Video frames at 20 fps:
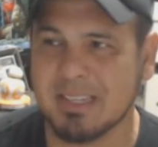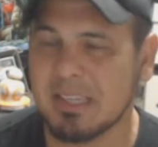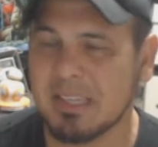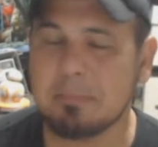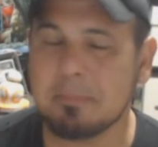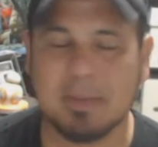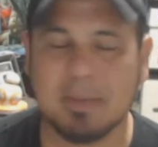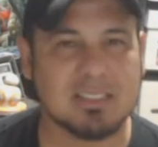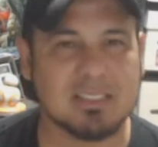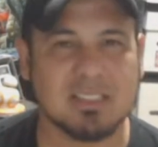
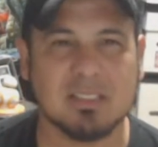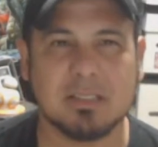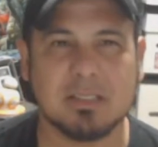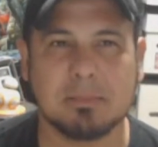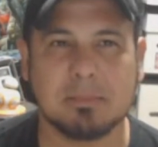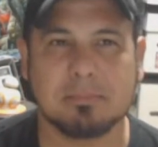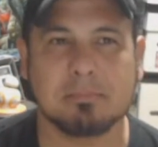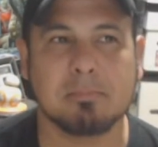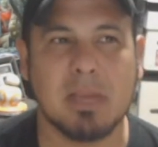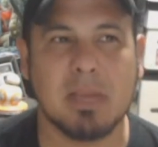basically
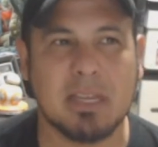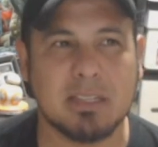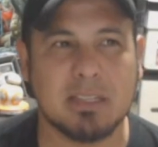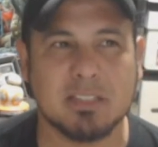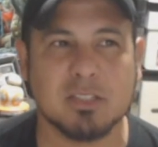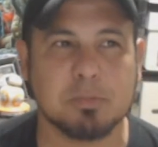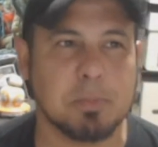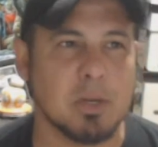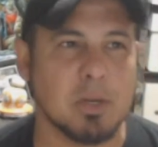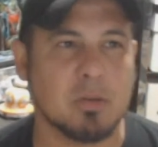made
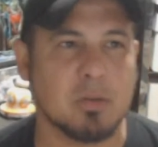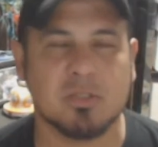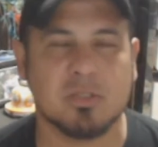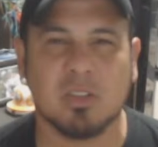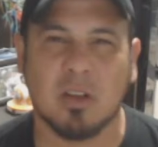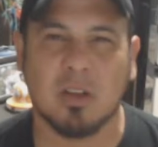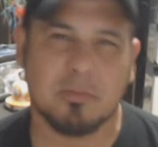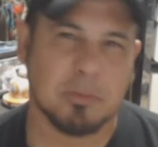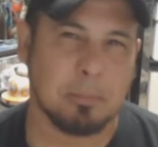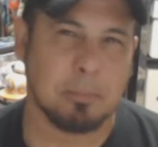his bones
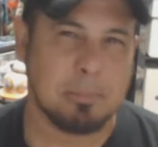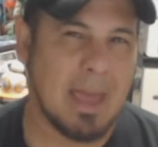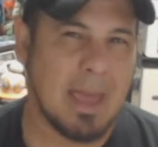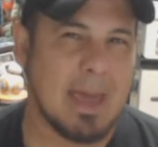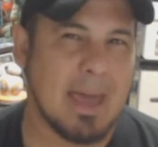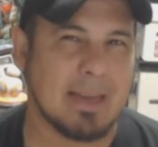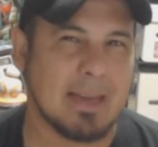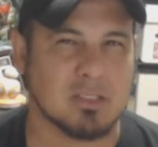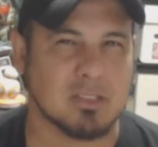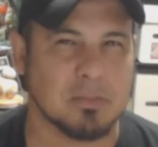off the
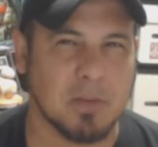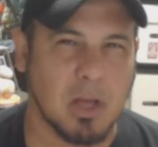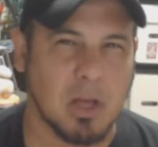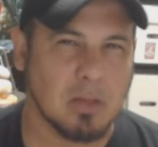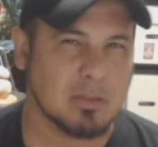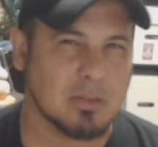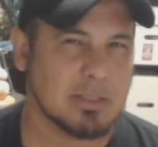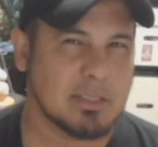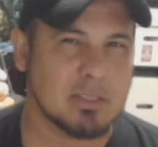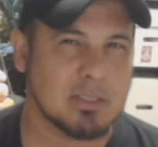backs of
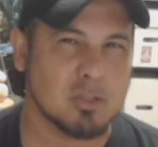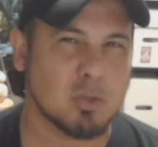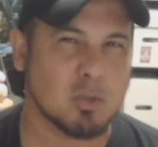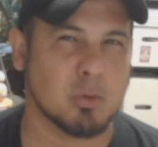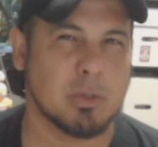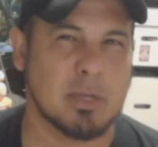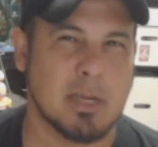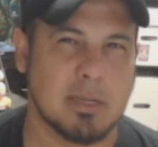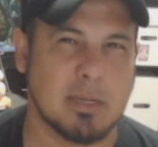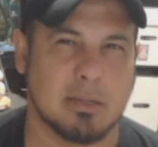all of these
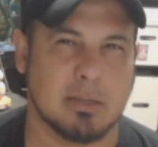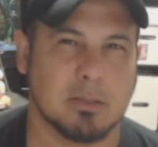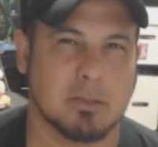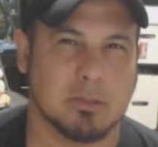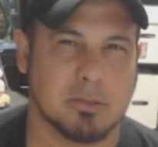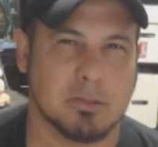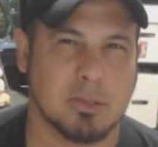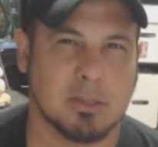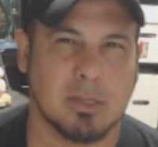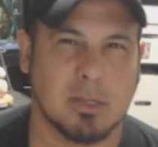
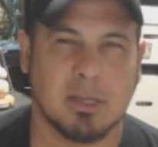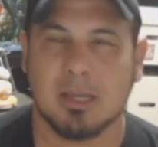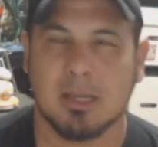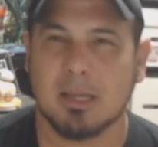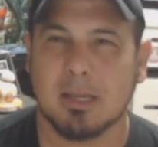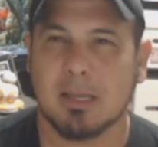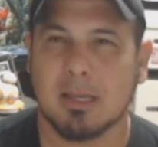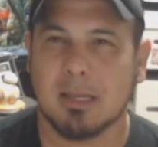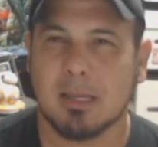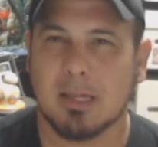creators.
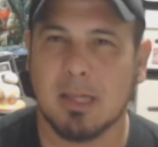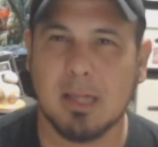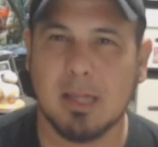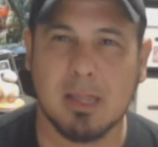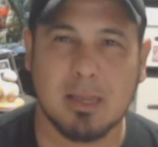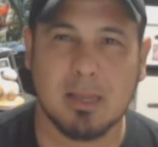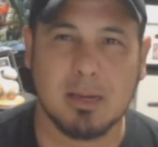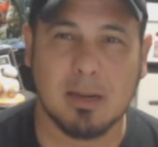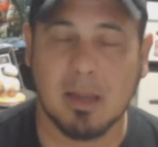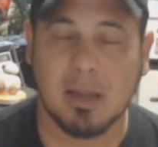
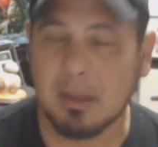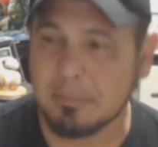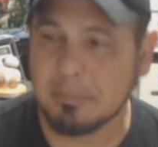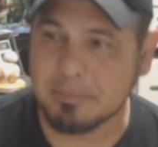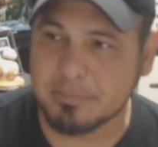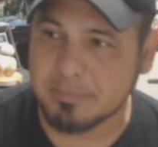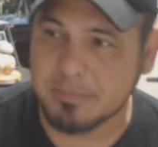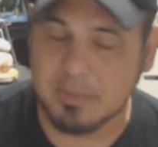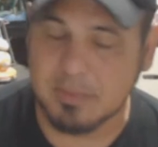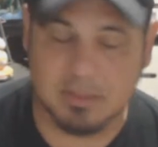And
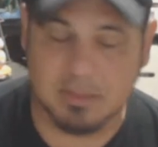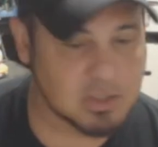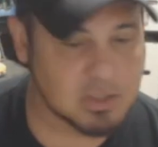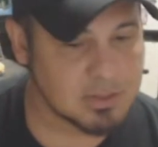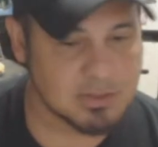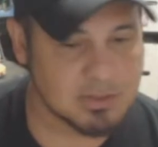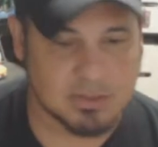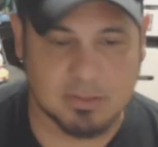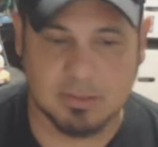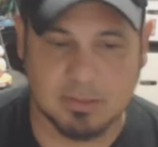that's
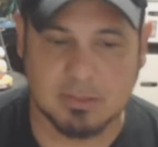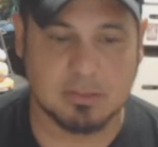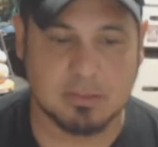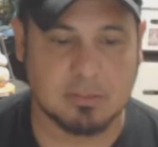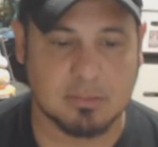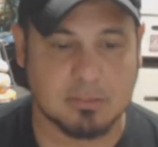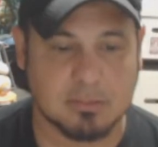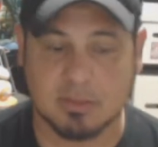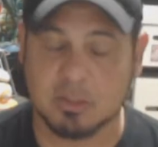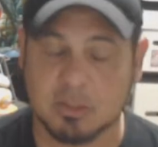just
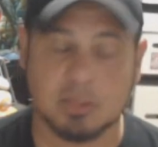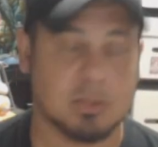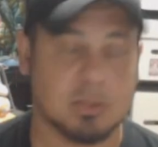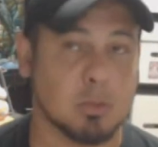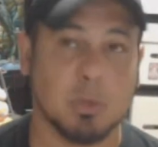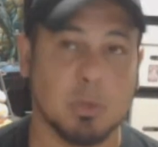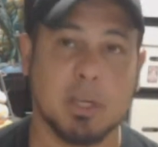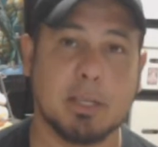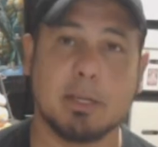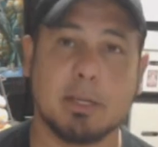the
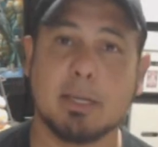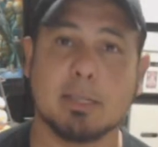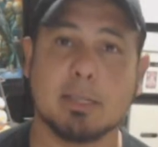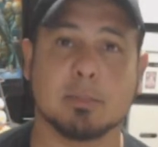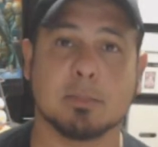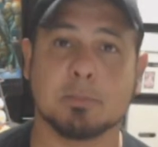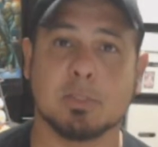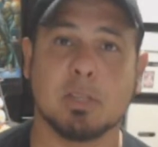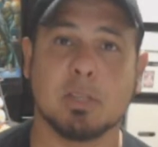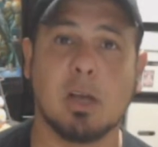way it is.
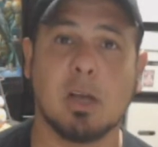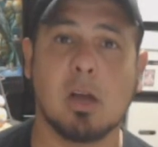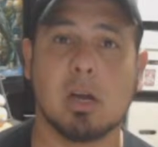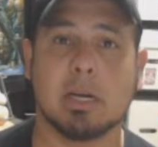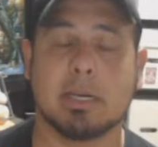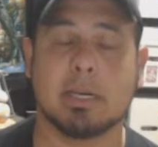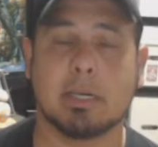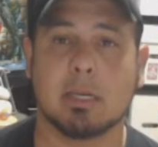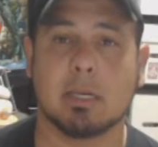I'm sorry.